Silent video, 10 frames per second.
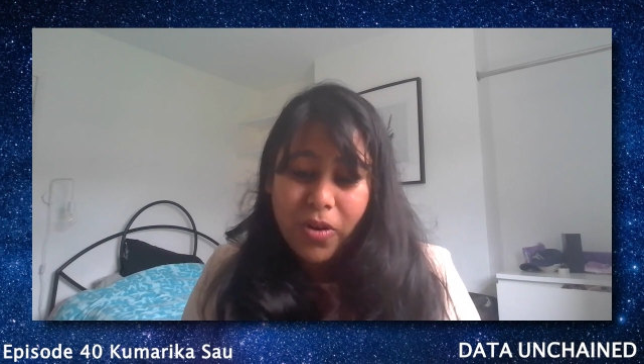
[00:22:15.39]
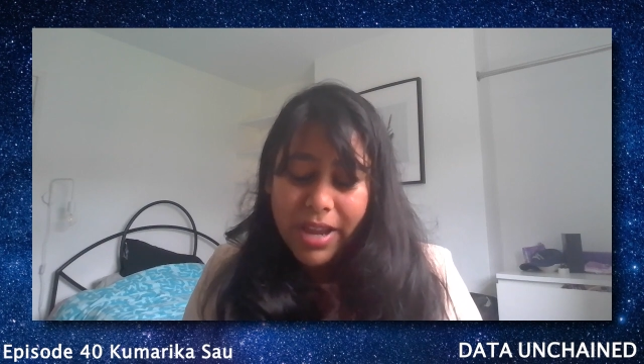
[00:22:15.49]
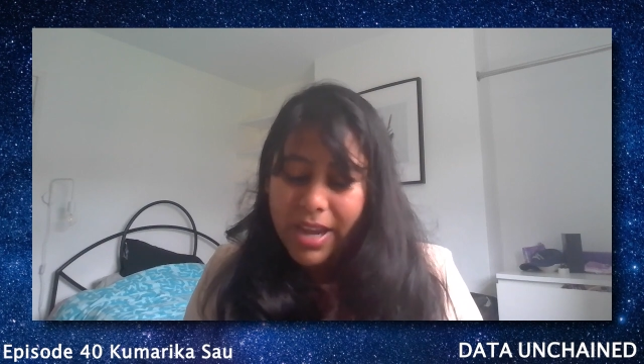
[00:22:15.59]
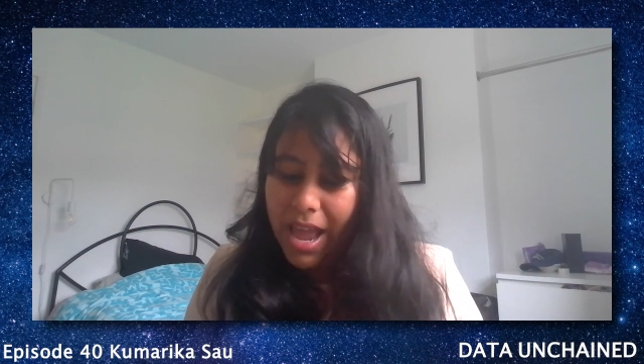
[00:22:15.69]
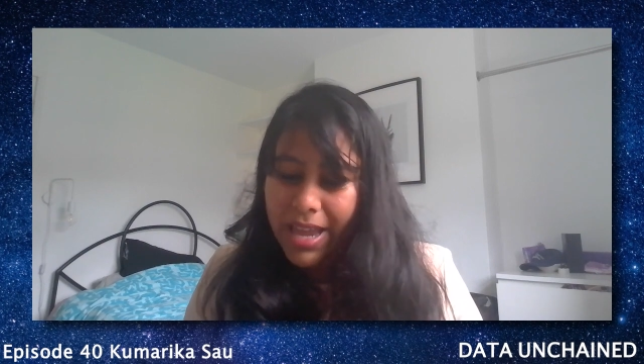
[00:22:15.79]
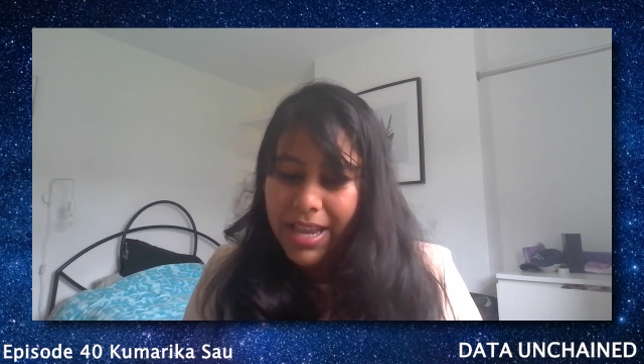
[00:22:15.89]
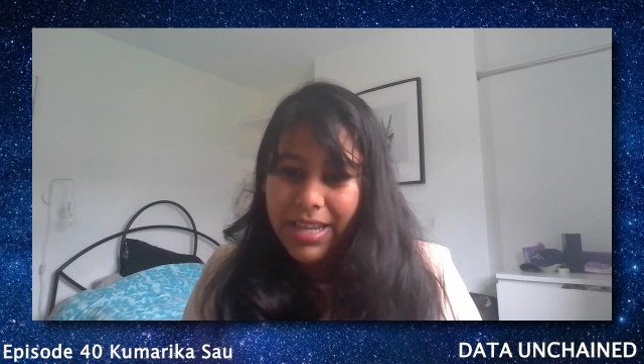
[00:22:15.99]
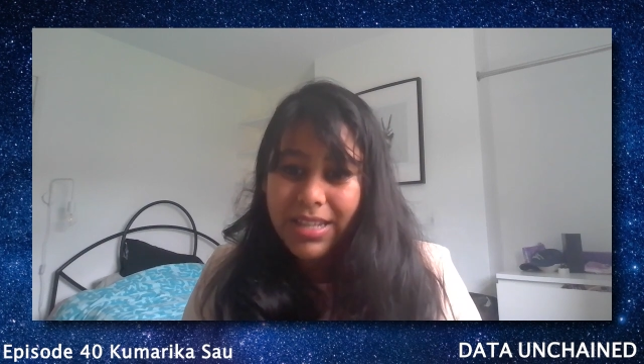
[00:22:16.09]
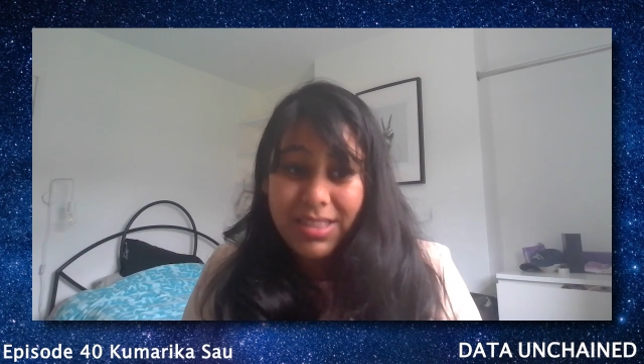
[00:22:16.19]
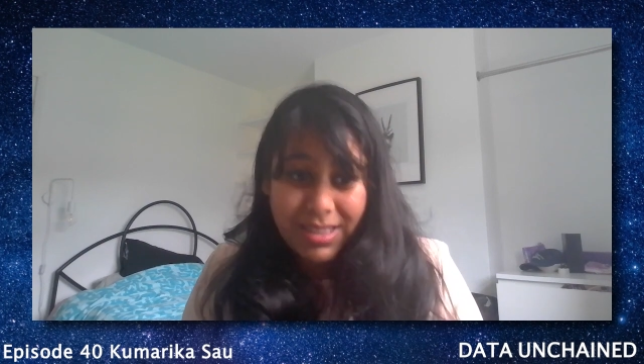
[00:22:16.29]
And
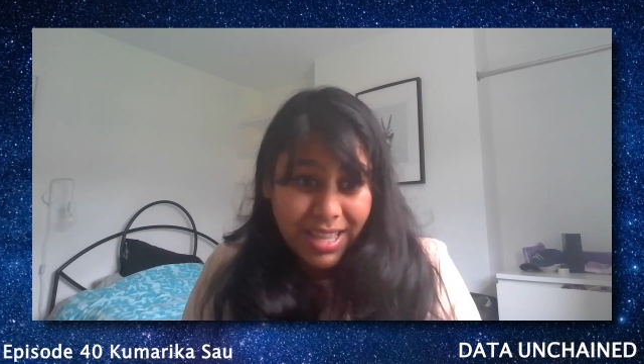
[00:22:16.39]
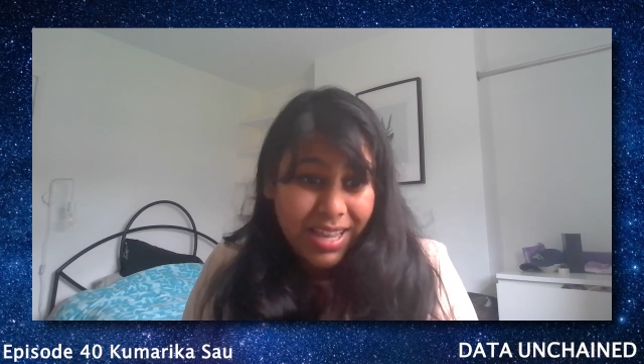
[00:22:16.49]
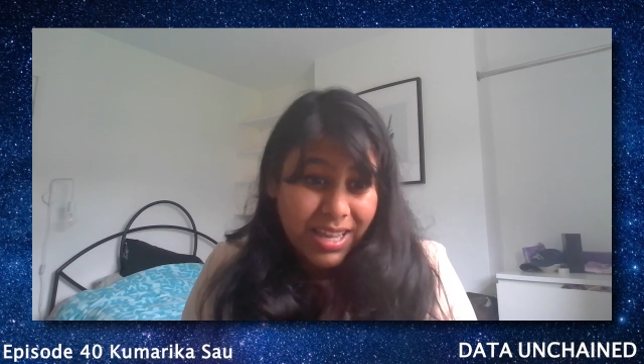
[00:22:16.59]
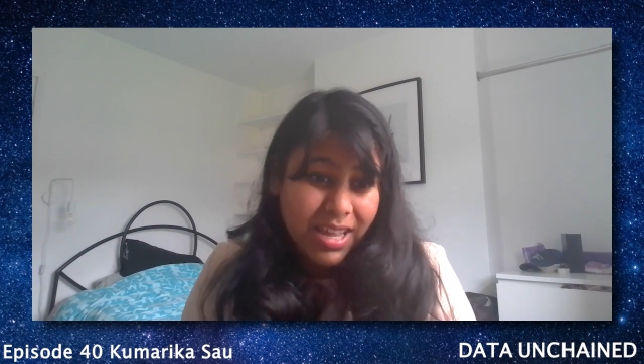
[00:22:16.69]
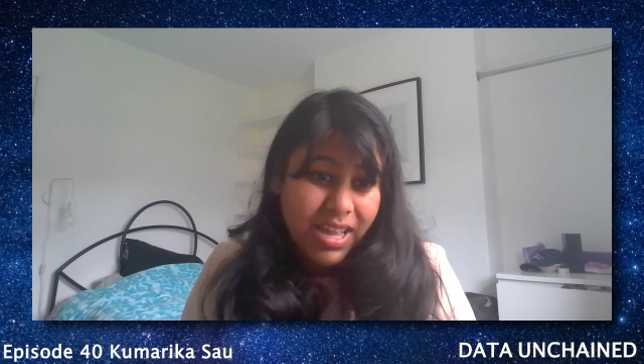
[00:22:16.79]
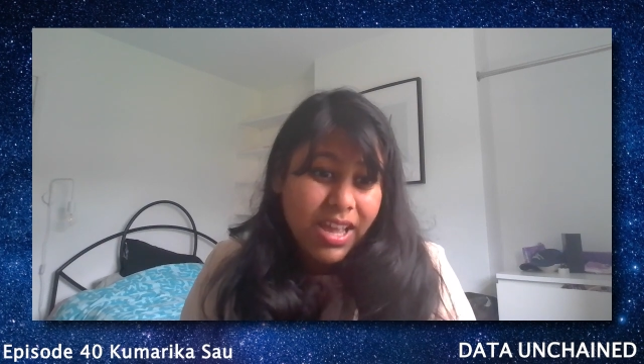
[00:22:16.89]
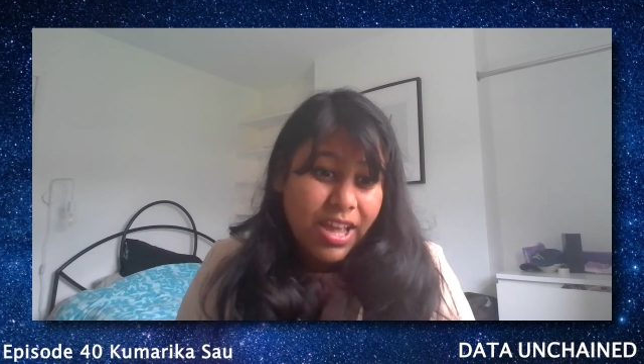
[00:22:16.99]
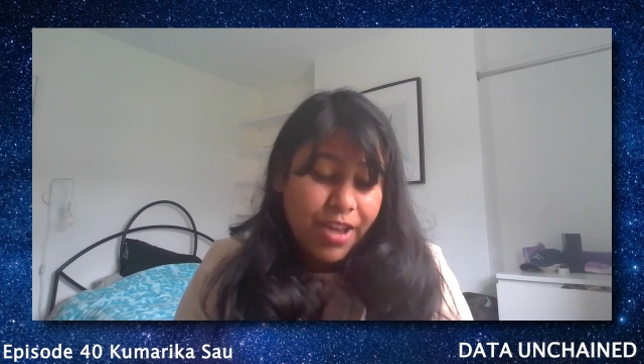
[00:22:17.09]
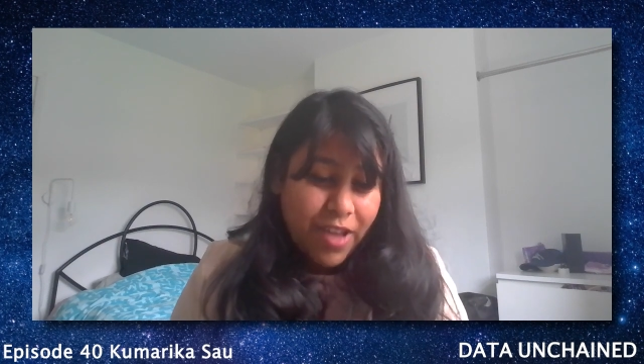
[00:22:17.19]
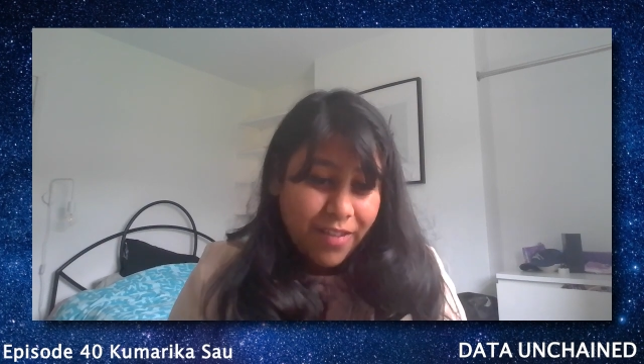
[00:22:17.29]
I think
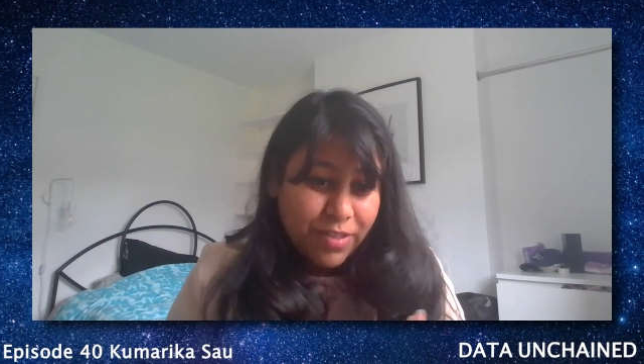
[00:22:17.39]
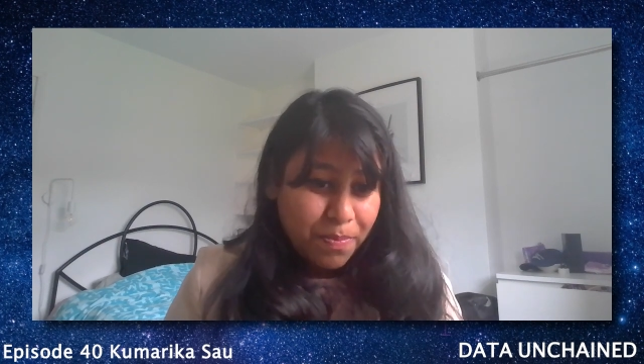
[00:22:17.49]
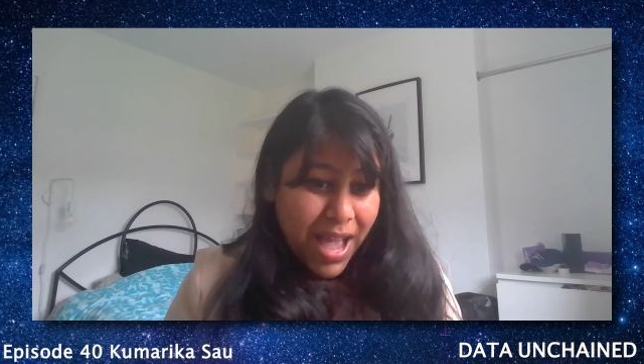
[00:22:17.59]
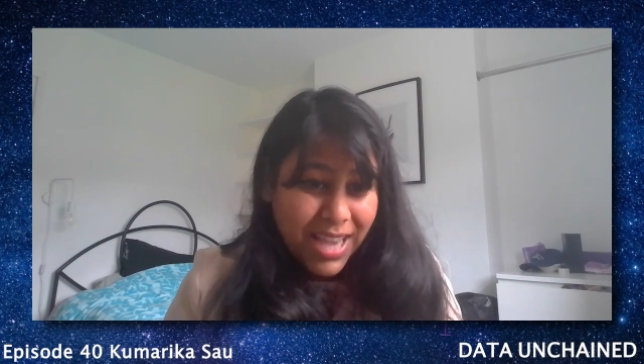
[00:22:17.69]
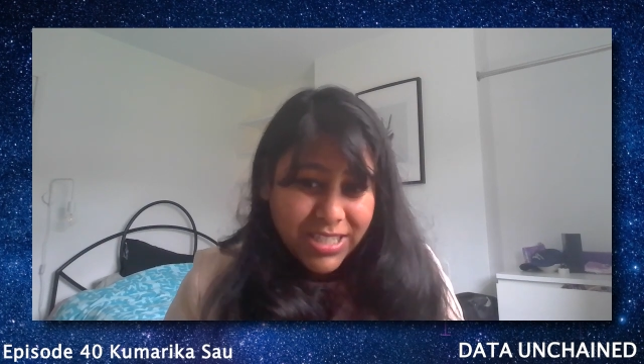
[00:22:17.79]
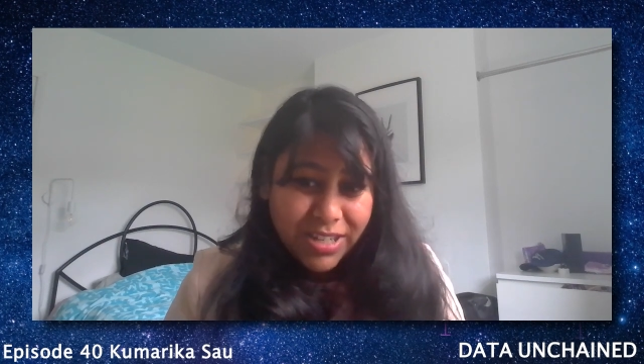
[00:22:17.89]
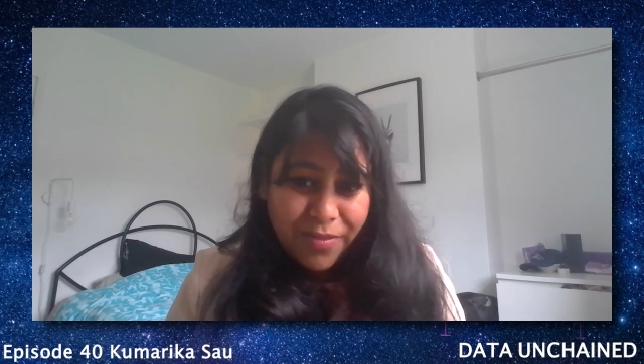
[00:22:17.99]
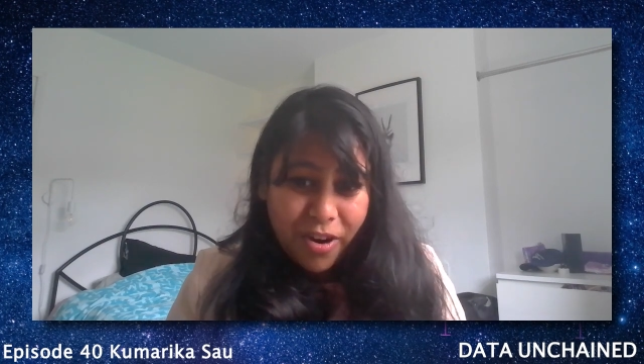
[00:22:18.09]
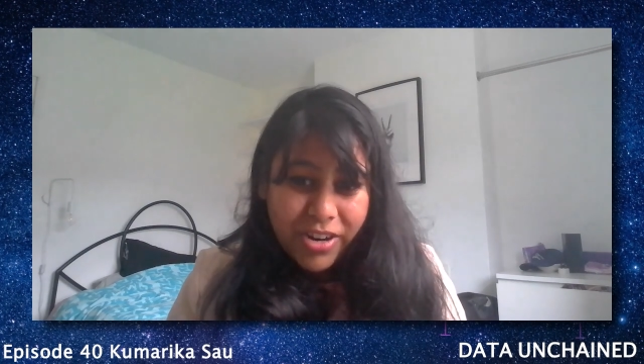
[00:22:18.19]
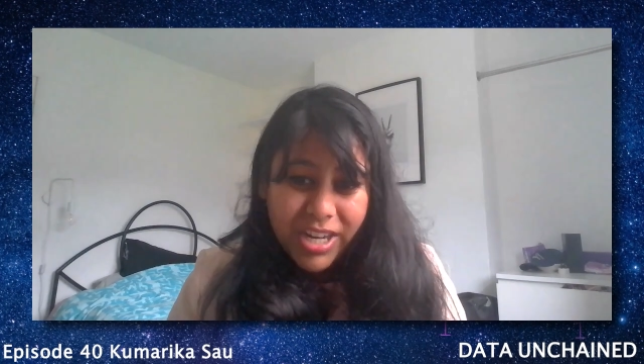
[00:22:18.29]
if you have the passion
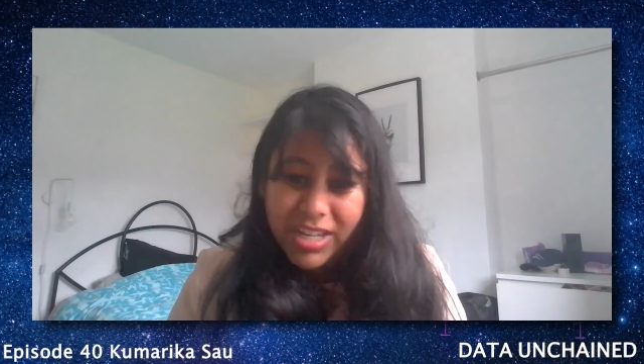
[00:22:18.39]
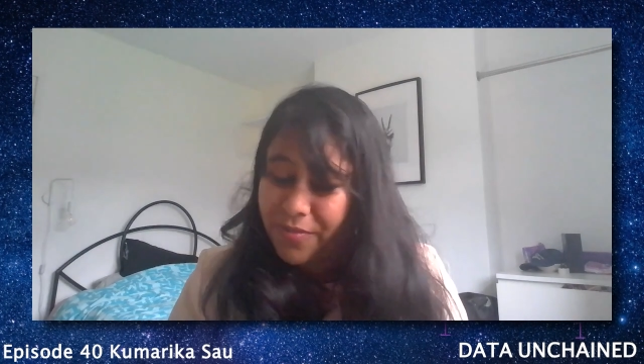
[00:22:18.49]
for it,